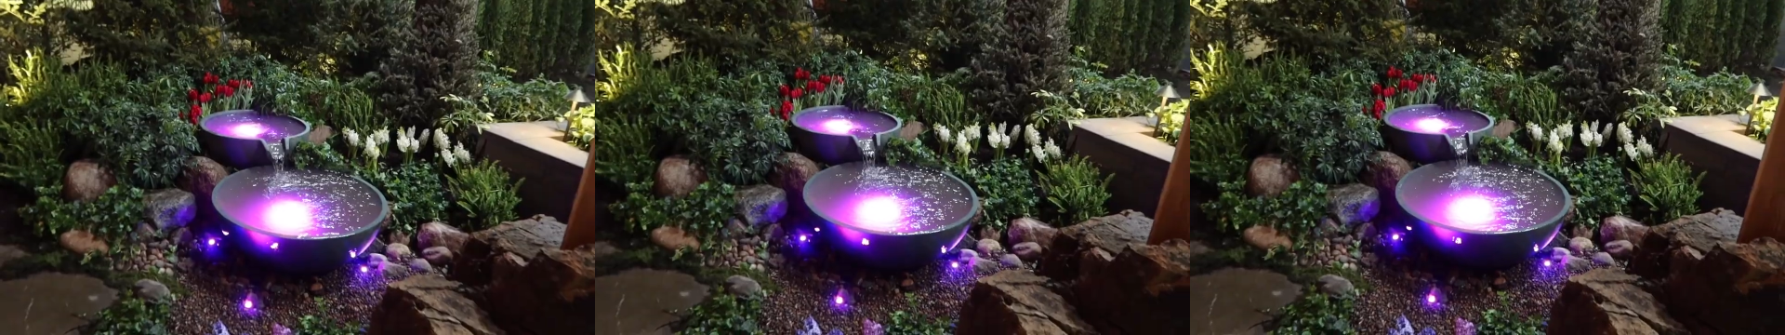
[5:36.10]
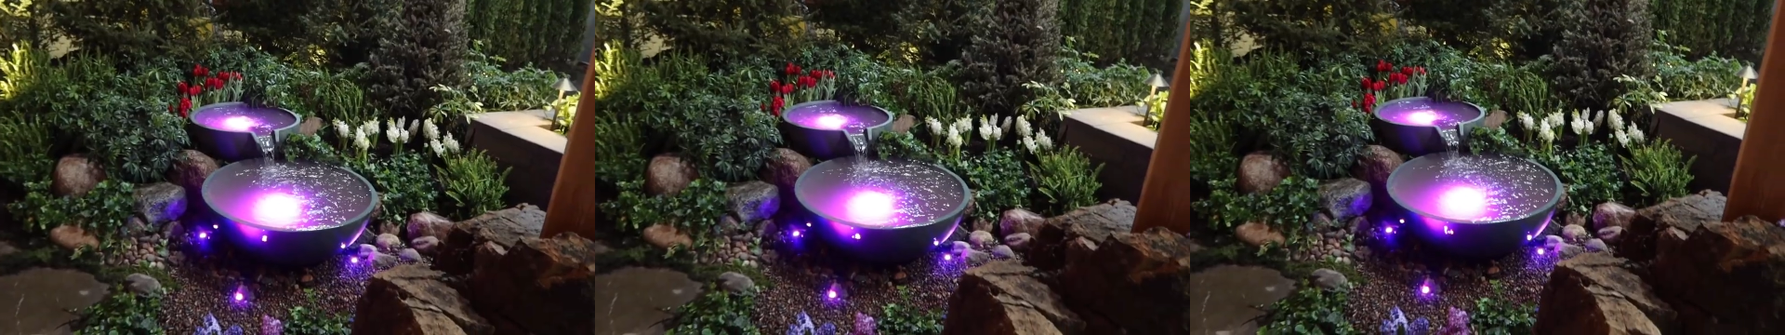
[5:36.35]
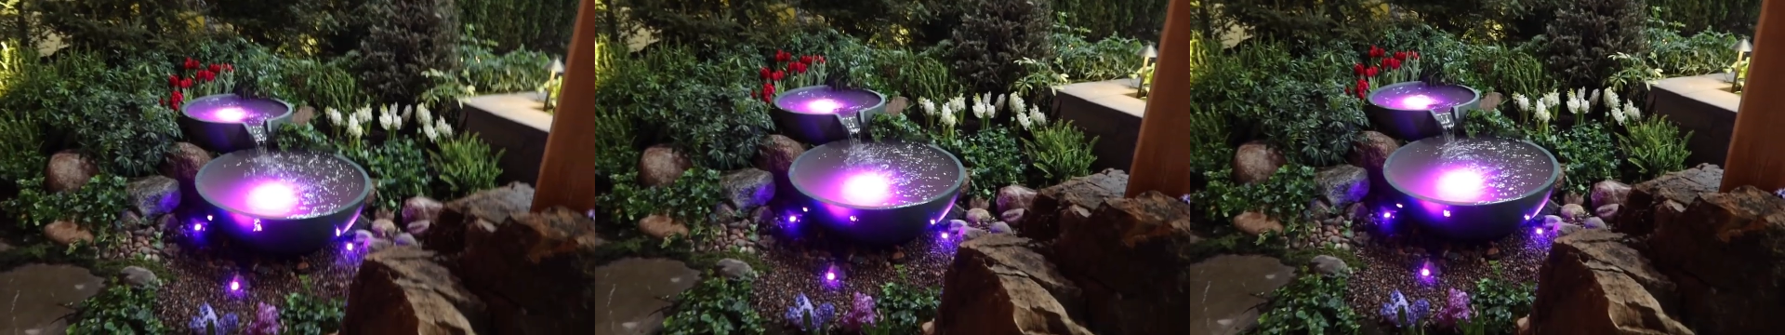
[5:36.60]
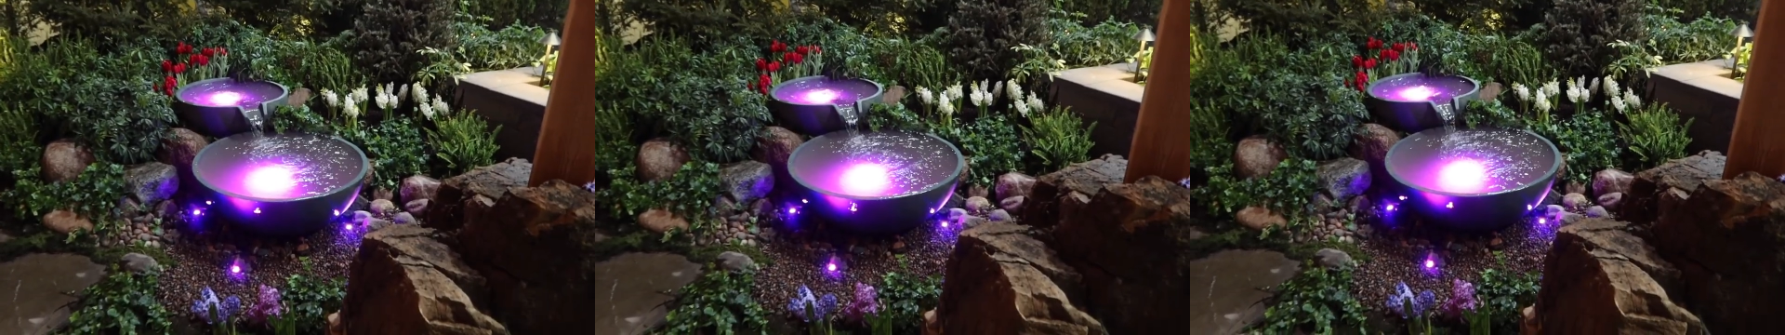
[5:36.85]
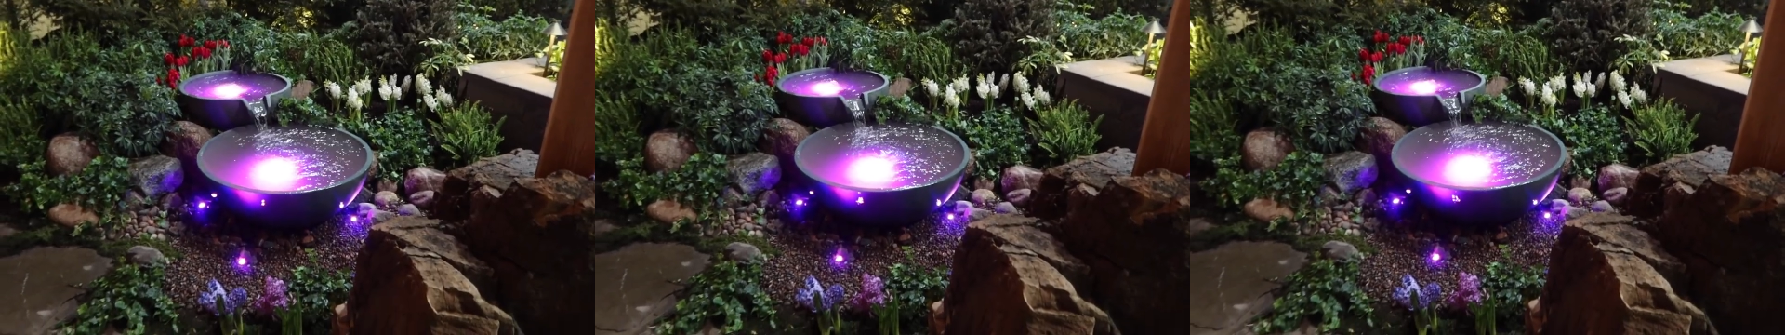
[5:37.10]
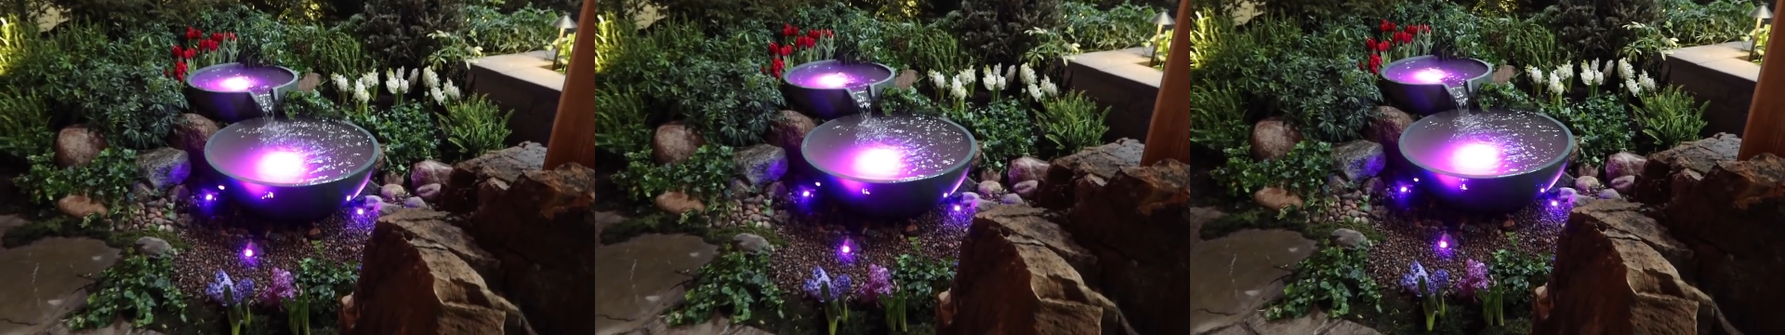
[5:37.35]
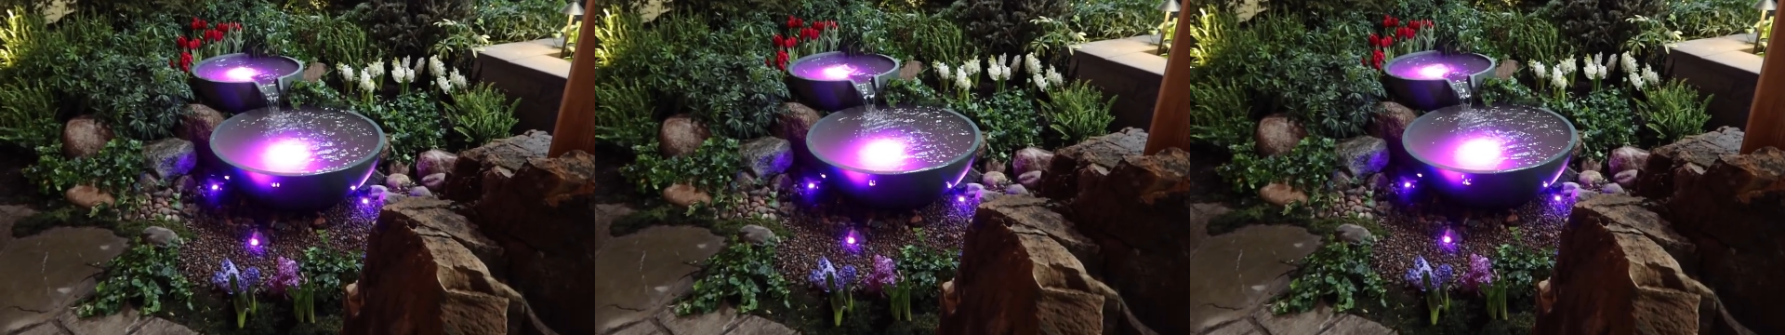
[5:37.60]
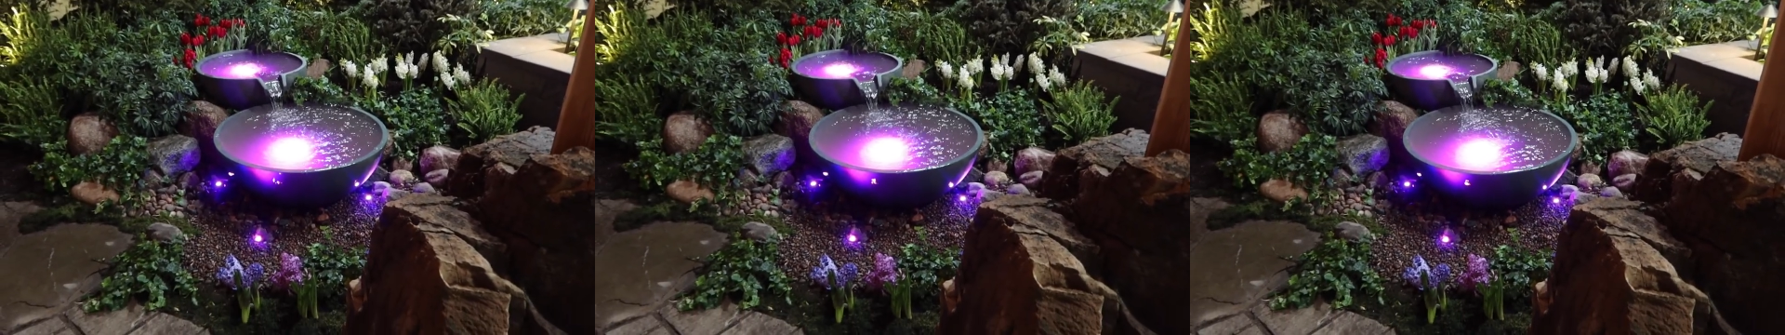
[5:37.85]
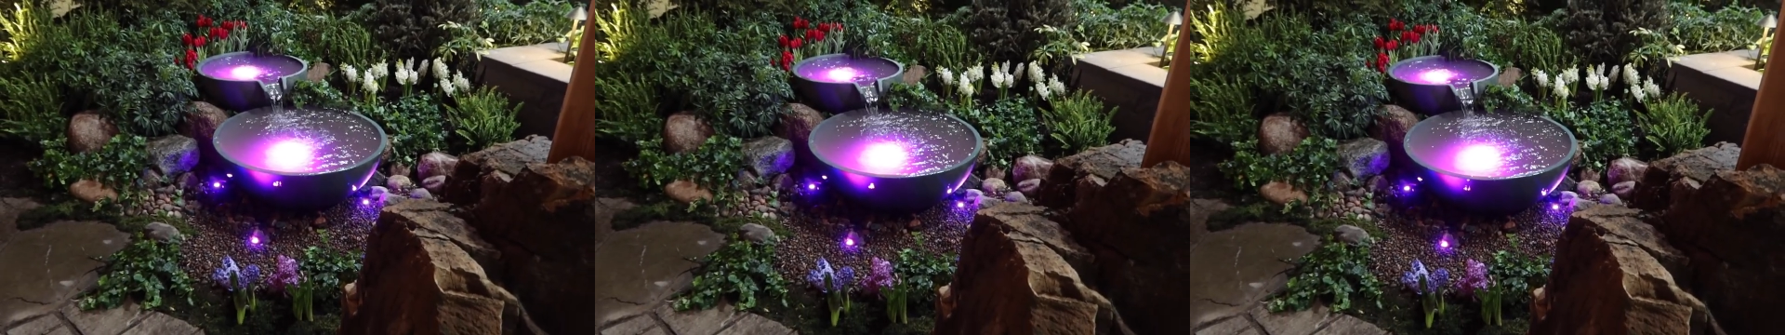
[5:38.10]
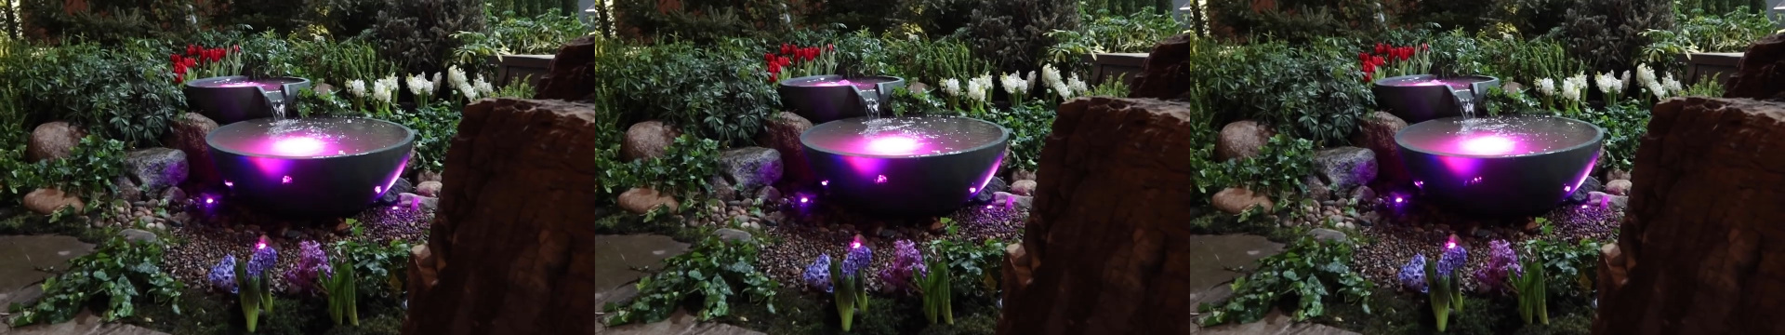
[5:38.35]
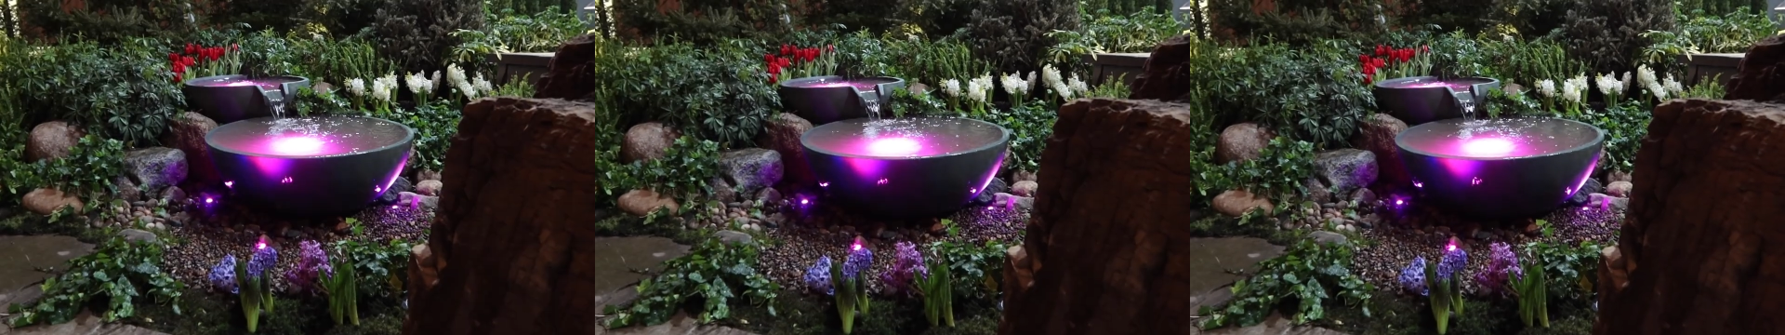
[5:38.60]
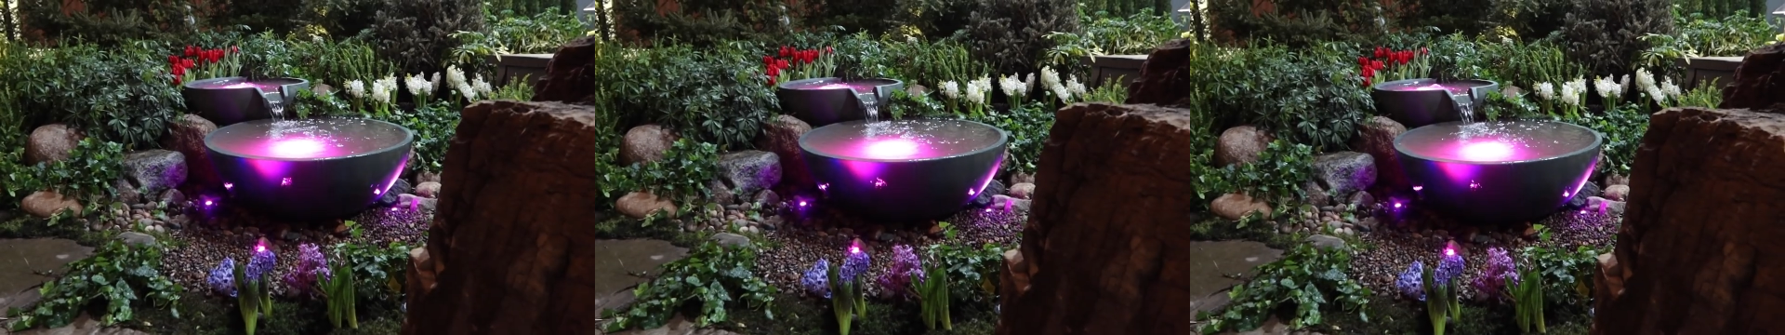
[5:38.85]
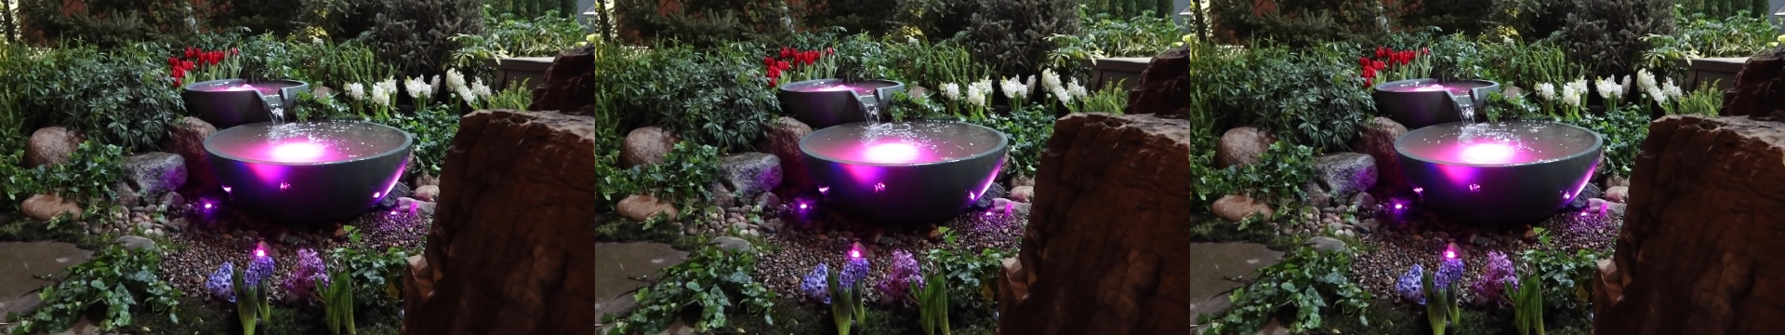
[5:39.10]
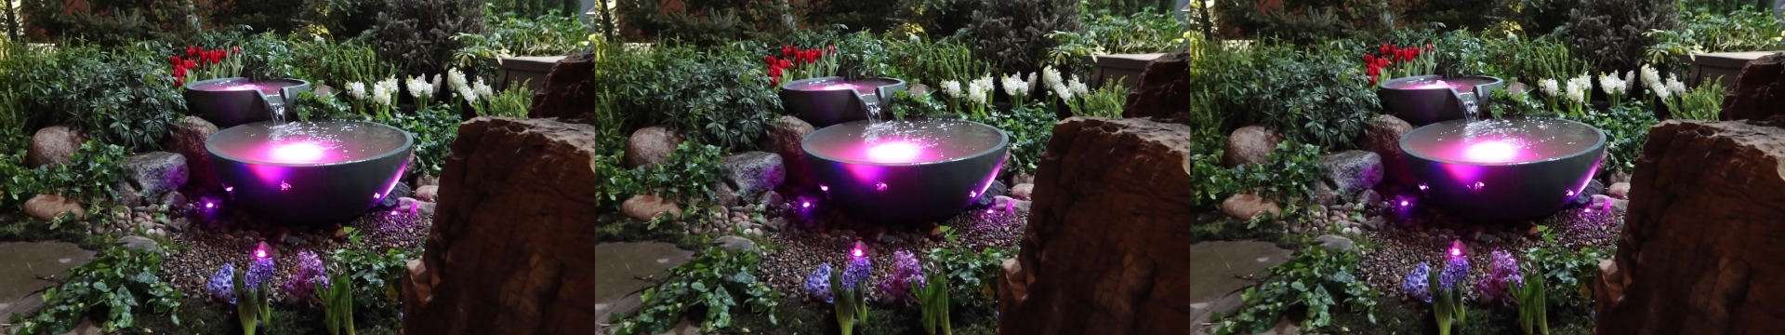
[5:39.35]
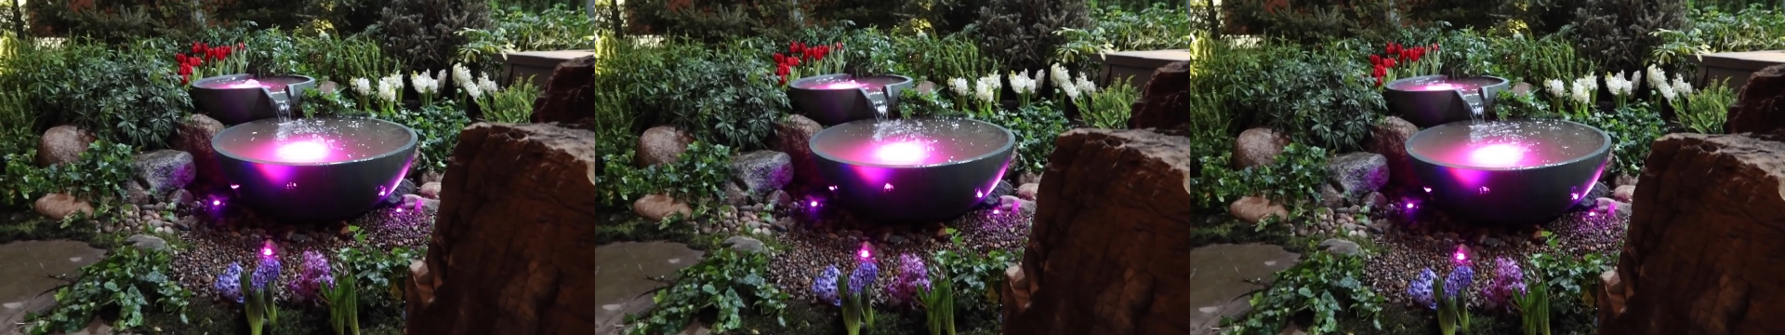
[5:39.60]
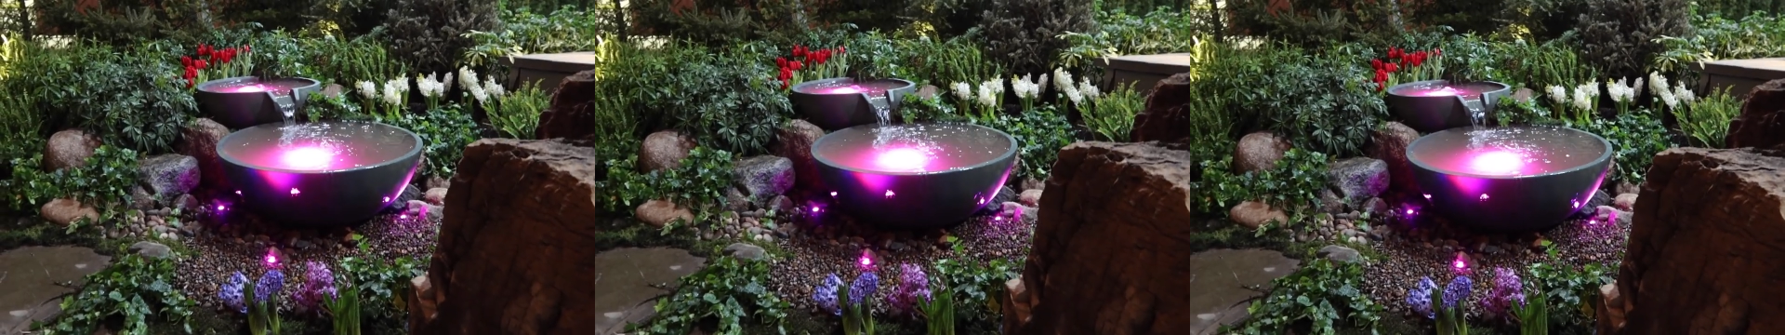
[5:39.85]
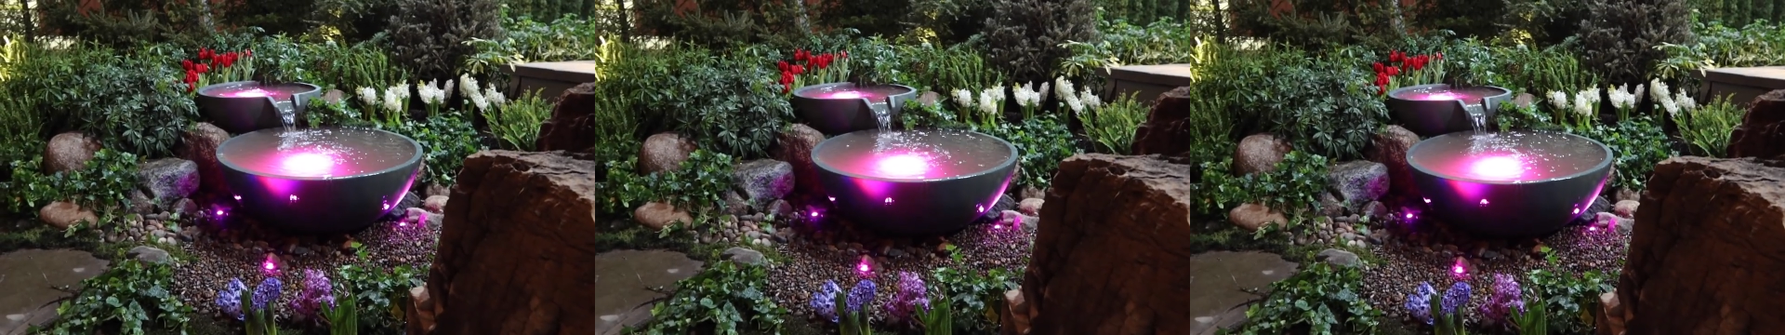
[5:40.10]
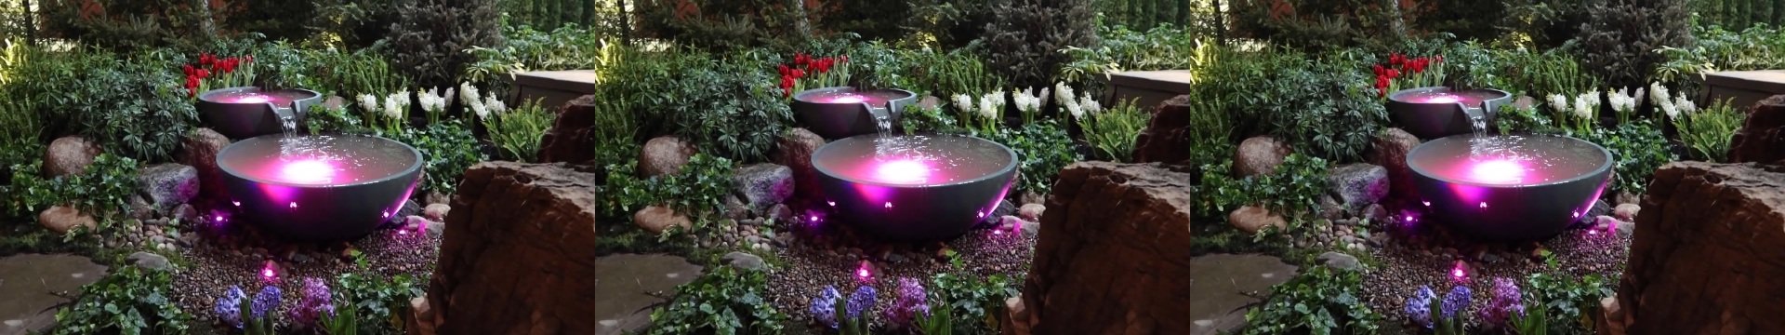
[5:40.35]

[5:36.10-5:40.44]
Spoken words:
(no speaker visible)